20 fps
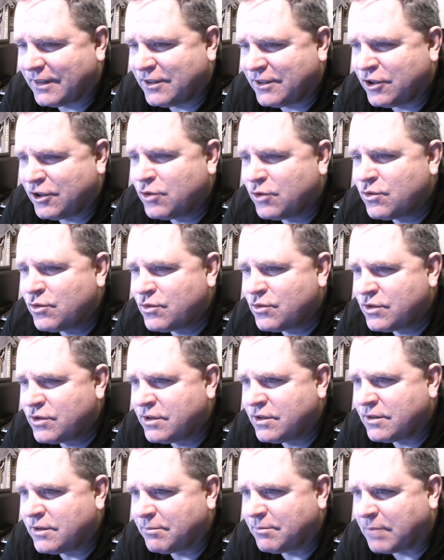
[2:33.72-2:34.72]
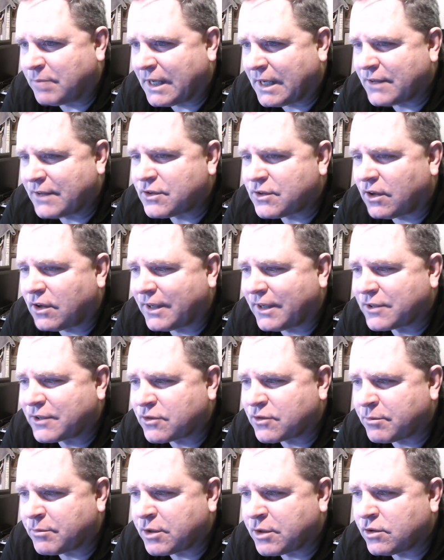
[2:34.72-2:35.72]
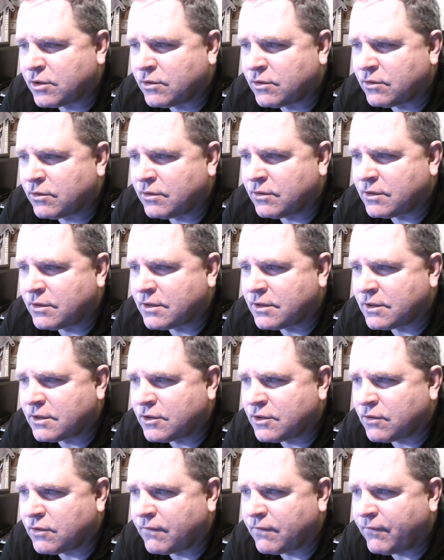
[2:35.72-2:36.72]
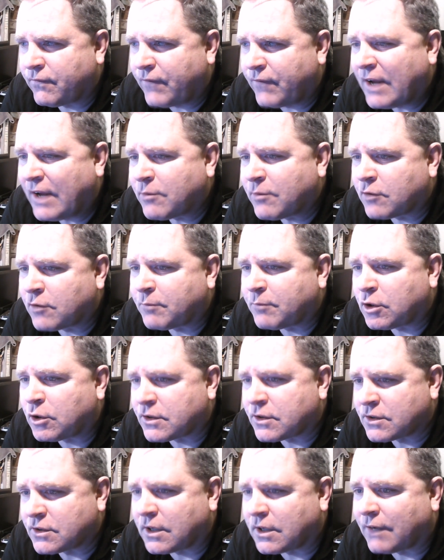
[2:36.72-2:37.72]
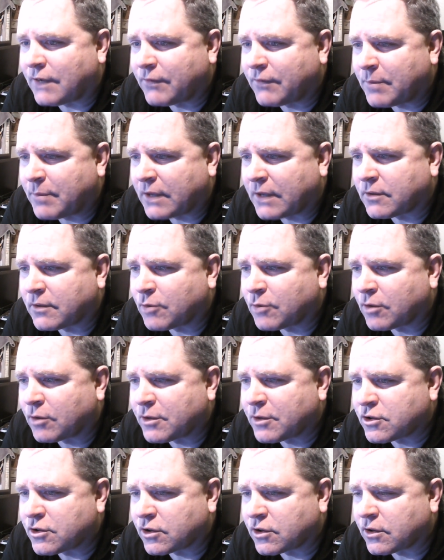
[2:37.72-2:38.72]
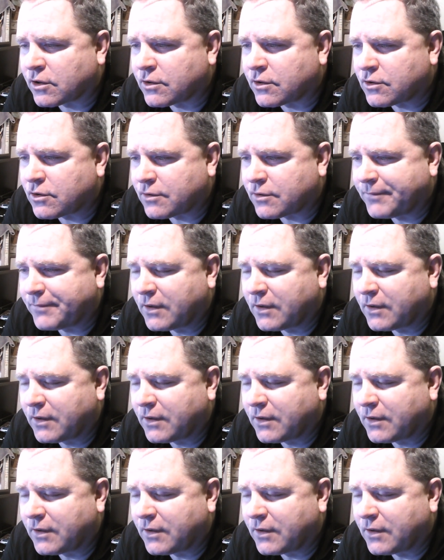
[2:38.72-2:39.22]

used by the Salt Lake Tribune to do favorable stuff about the Mormon Church.